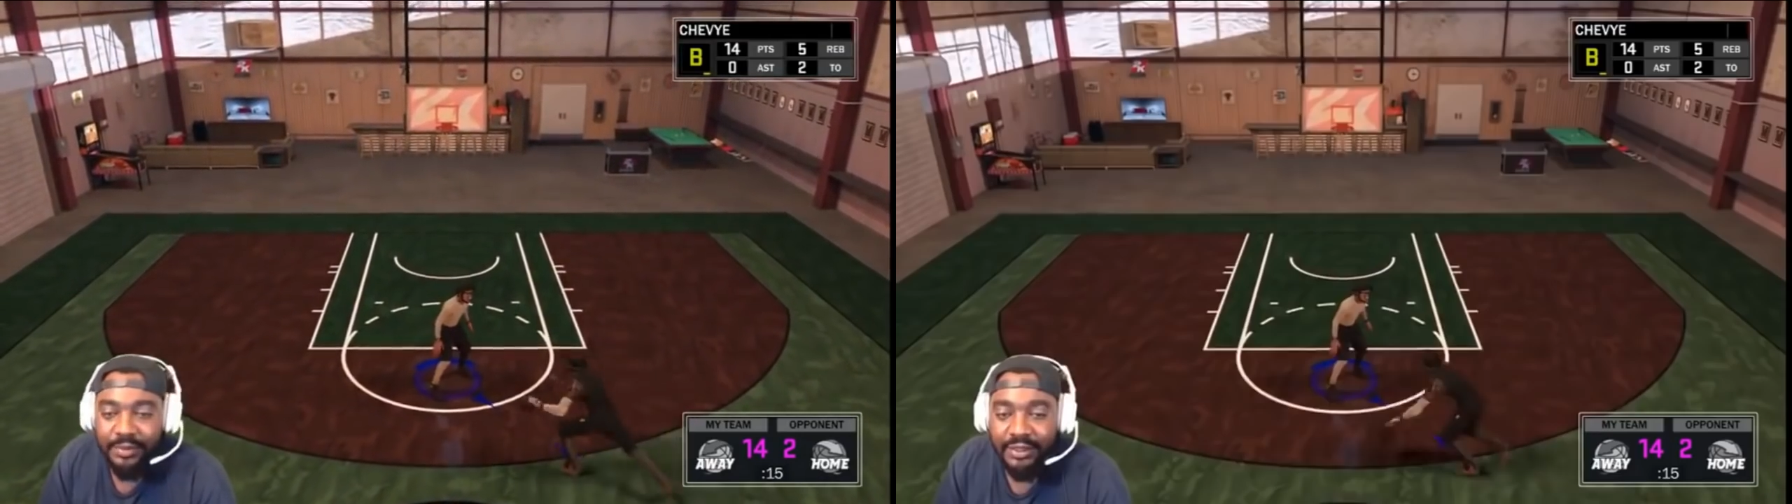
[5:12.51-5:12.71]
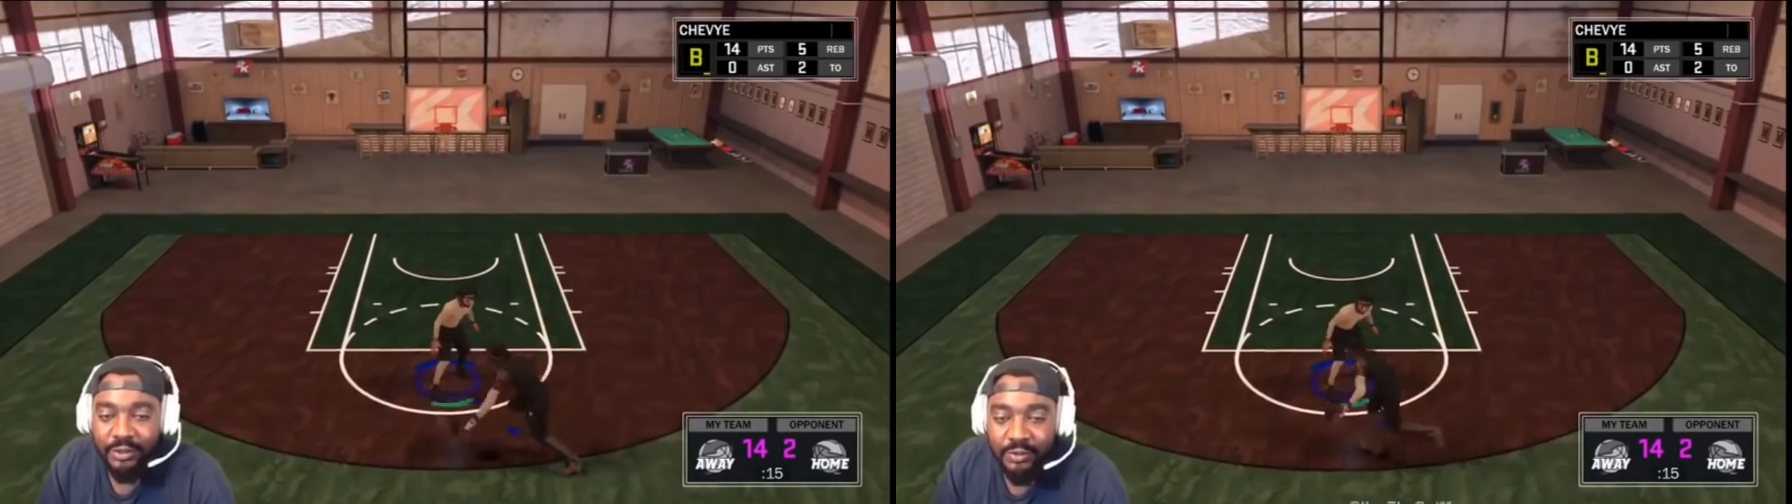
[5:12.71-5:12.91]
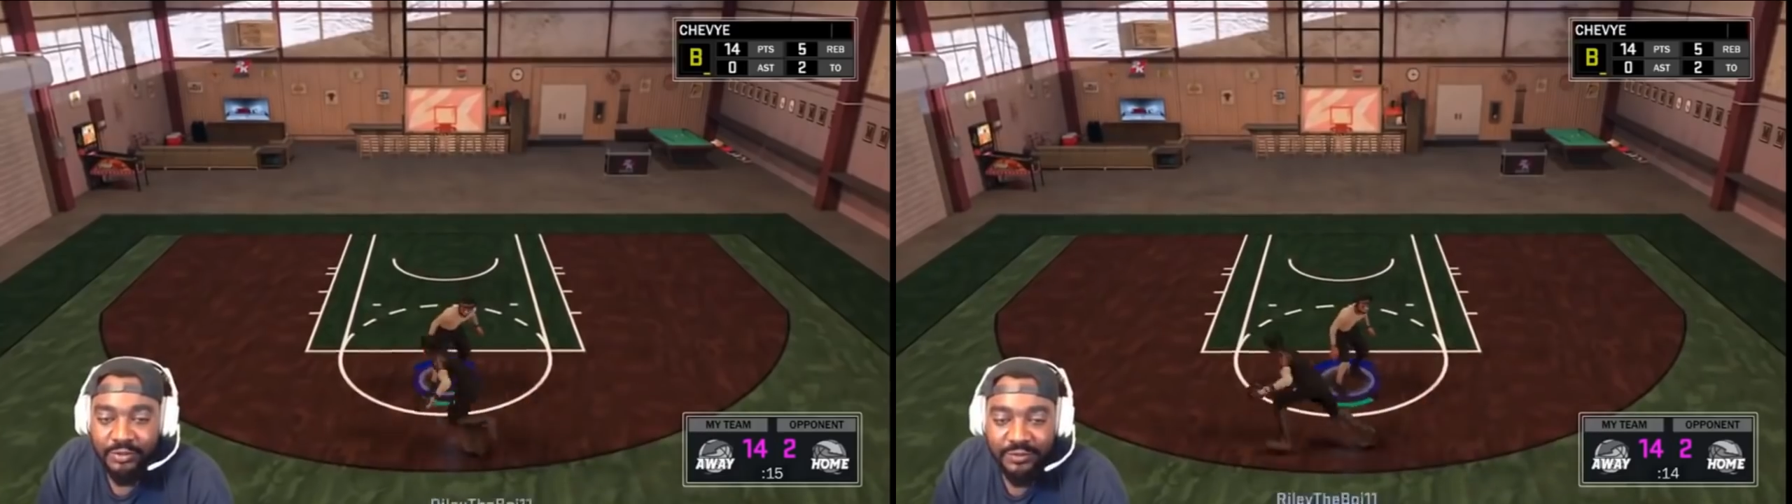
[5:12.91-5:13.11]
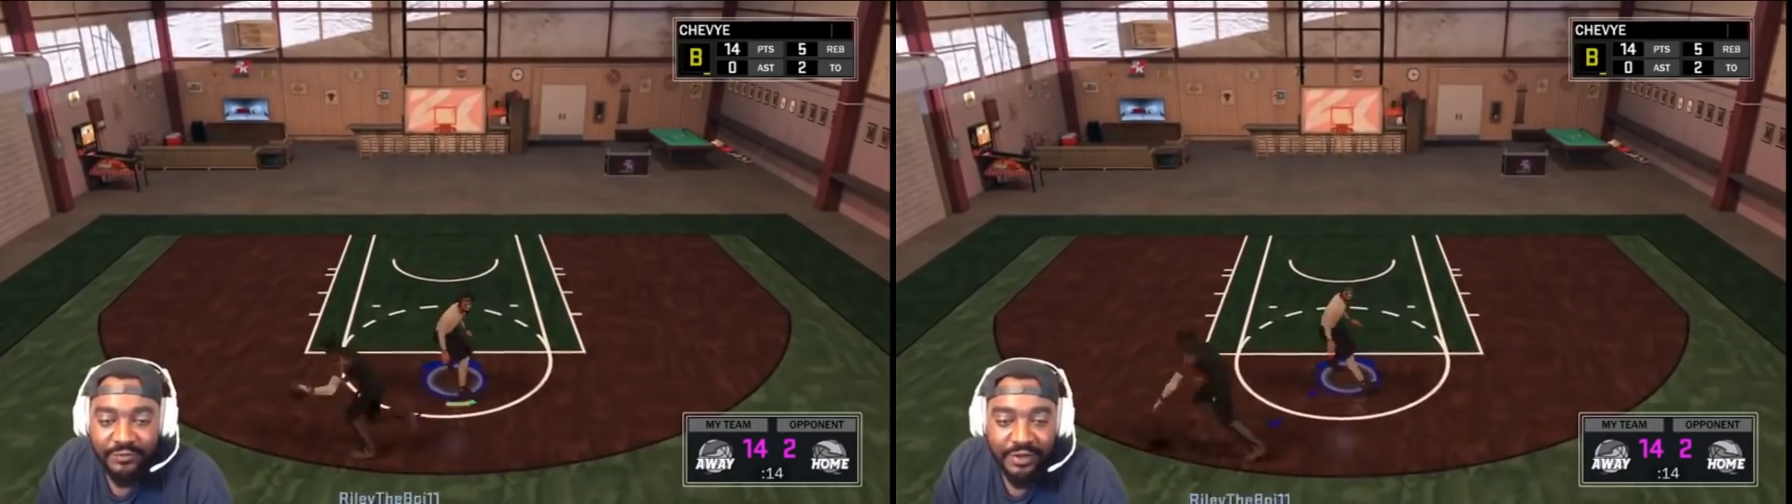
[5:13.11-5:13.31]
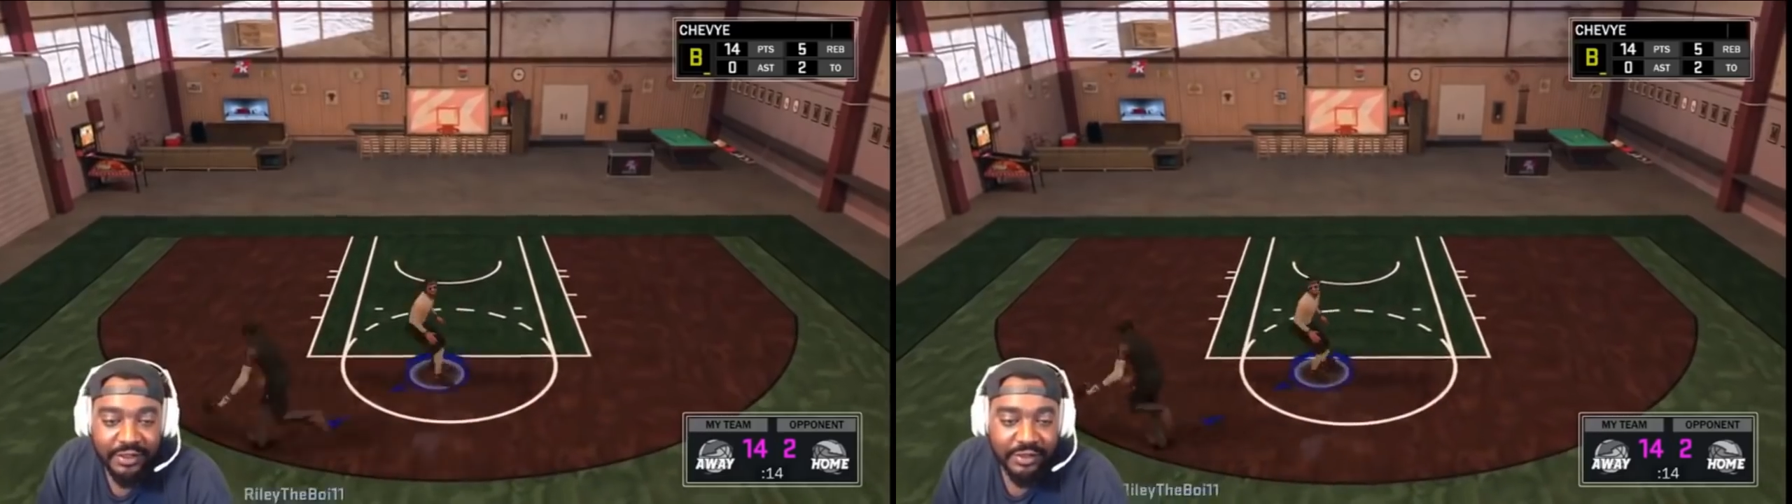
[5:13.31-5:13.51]
I knew it was some
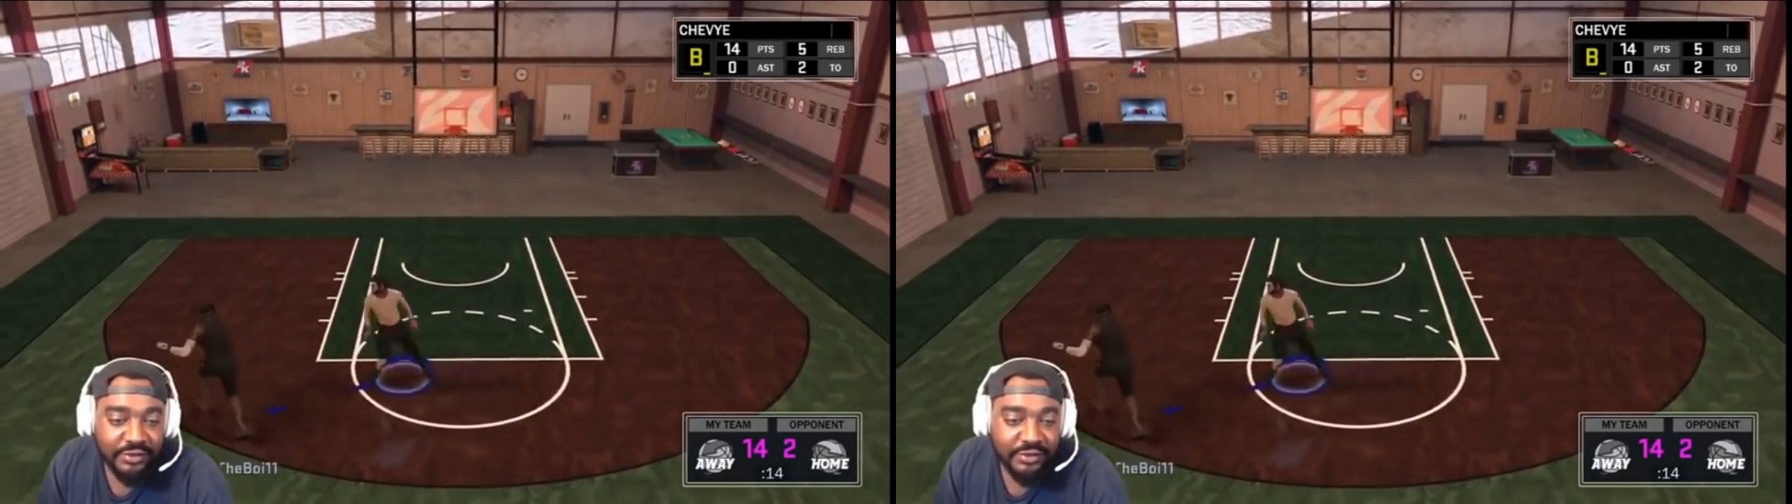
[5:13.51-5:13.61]
fucking